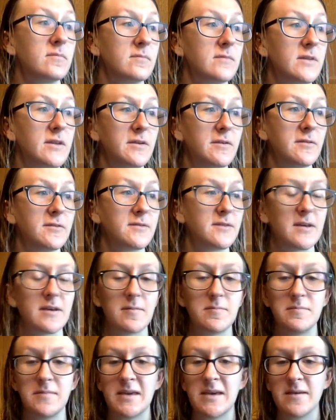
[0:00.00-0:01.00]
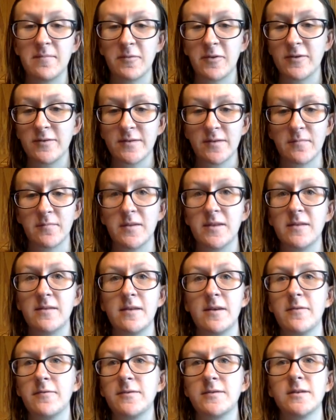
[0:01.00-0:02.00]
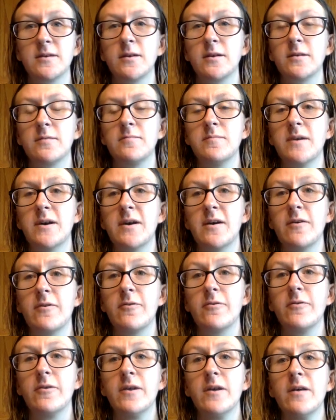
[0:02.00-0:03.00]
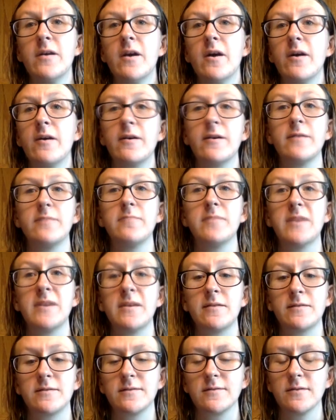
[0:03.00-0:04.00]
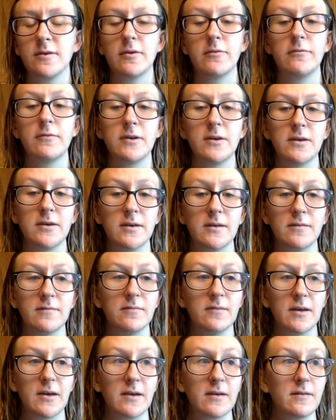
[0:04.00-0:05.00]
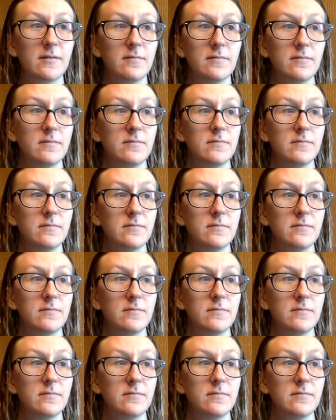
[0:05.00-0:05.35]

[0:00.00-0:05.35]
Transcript: There was like a meme or something that was talking about Iron Man slowly, like,